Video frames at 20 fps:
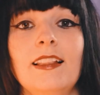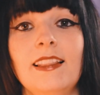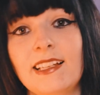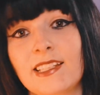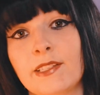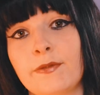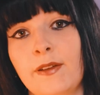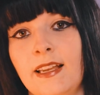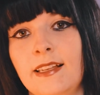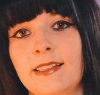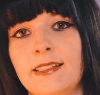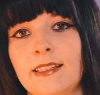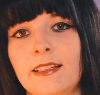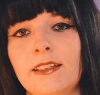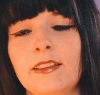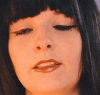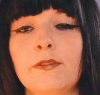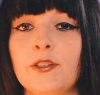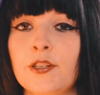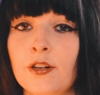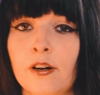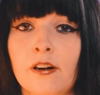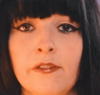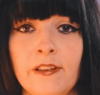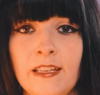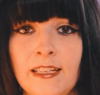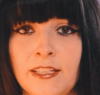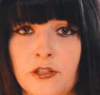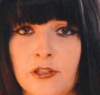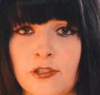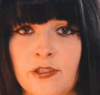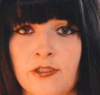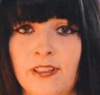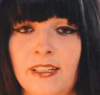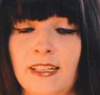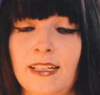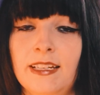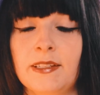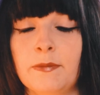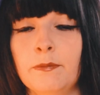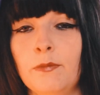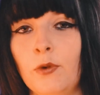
Let's face it, the photography industry is